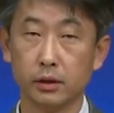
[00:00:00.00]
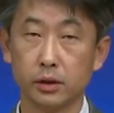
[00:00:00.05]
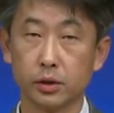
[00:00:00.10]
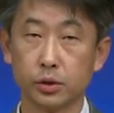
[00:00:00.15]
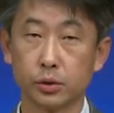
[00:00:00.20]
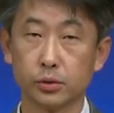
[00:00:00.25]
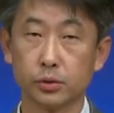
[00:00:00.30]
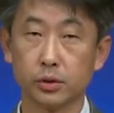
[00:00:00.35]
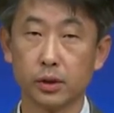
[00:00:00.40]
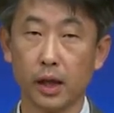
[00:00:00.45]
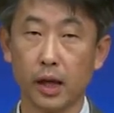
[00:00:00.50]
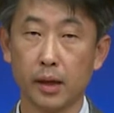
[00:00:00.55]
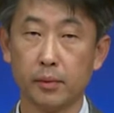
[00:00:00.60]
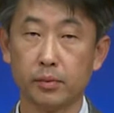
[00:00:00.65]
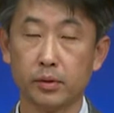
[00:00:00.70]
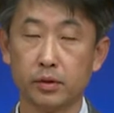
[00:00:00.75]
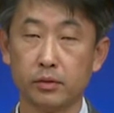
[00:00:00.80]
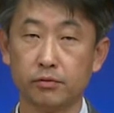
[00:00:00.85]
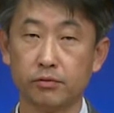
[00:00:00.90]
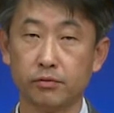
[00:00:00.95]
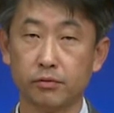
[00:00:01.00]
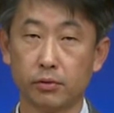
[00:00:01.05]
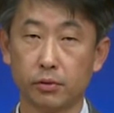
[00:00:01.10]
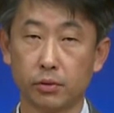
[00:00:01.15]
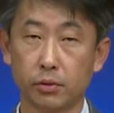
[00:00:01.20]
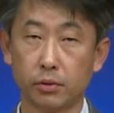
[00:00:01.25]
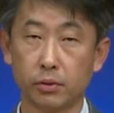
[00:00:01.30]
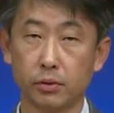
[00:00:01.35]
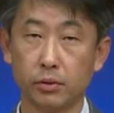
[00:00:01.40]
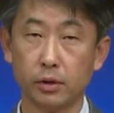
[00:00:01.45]
truth table
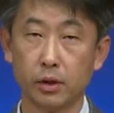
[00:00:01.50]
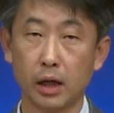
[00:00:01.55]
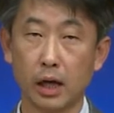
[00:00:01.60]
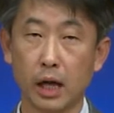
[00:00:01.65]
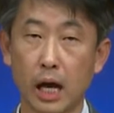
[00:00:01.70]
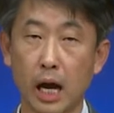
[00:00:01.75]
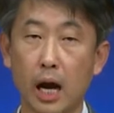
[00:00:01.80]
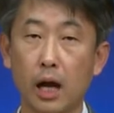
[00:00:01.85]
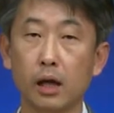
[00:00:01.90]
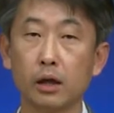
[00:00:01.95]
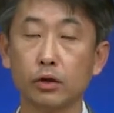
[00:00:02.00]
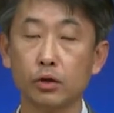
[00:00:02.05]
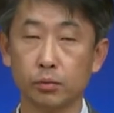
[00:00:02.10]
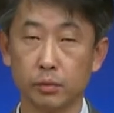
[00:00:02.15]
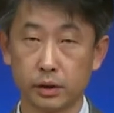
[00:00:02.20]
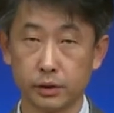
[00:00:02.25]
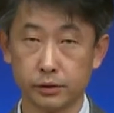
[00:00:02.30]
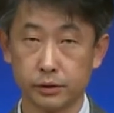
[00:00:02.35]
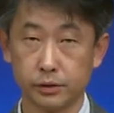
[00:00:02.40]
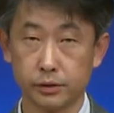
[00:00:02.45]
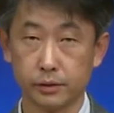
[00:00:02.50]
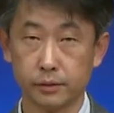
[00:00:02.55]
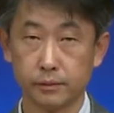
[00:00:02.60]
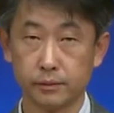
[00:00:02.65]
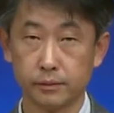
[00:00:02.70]
for arguments.